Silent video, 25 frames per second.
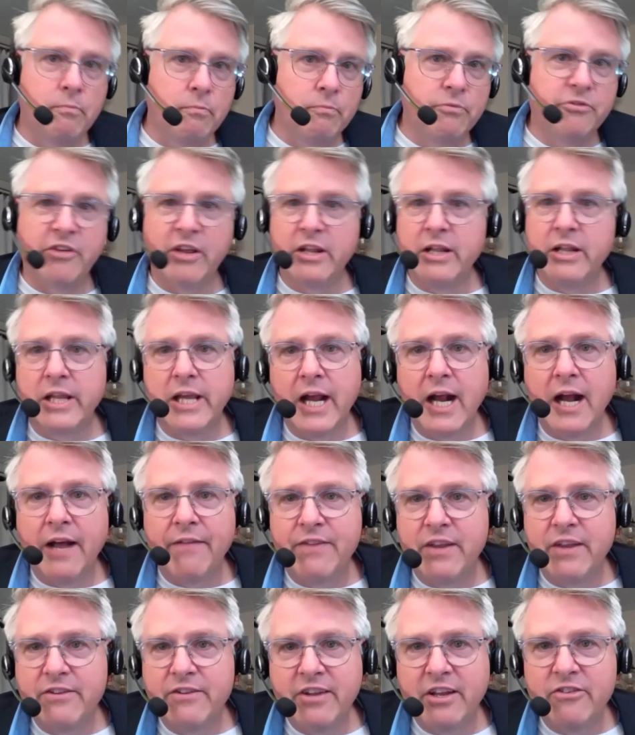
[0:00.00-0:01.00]
suddenly I got
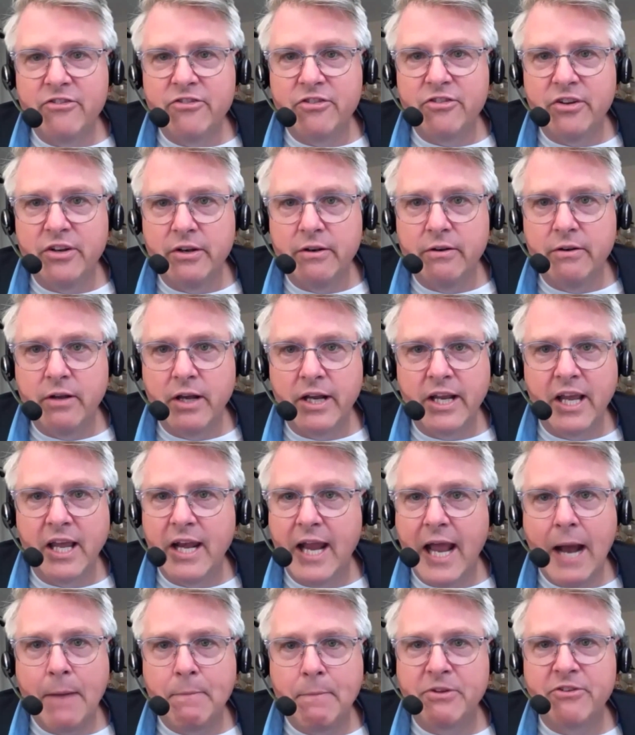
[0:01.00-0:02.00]
the attention, again,
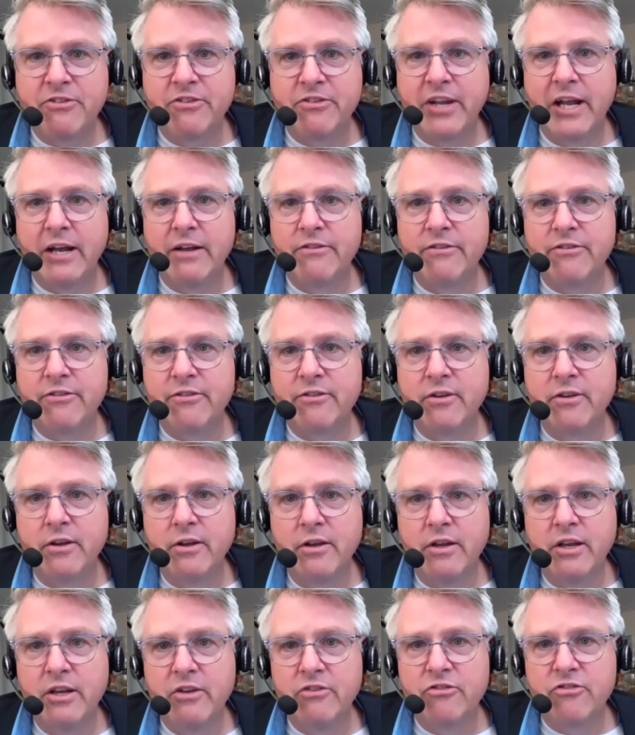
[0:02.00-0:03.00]
happenstance,
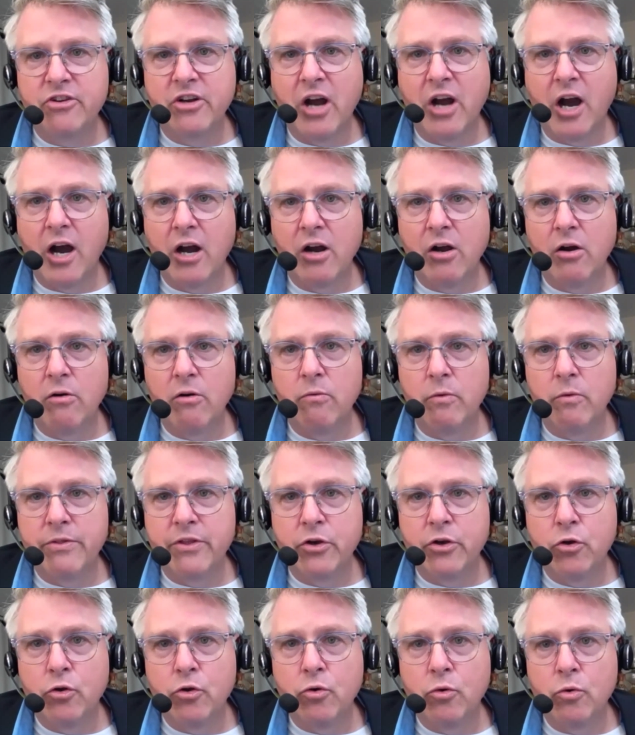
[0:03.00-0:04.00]
in Chicago with
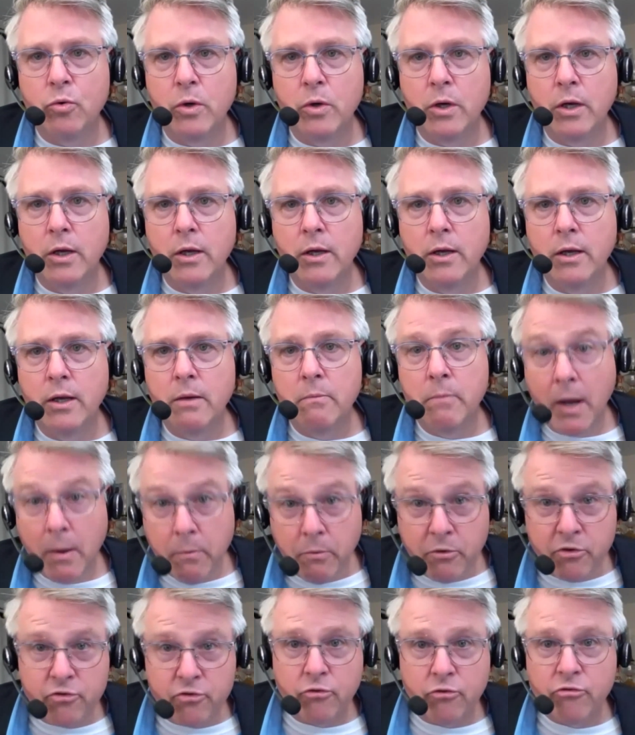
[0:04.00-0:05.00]
the new
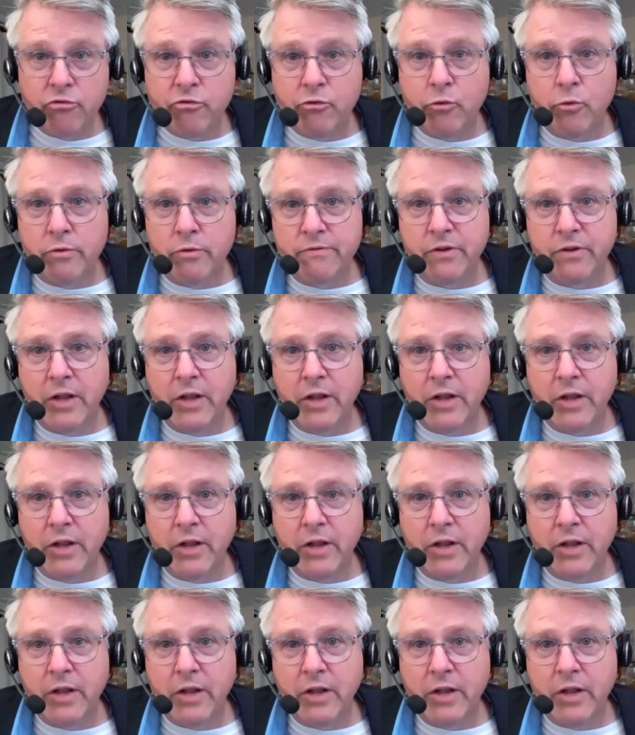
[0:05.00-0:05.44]
publisher, Stuart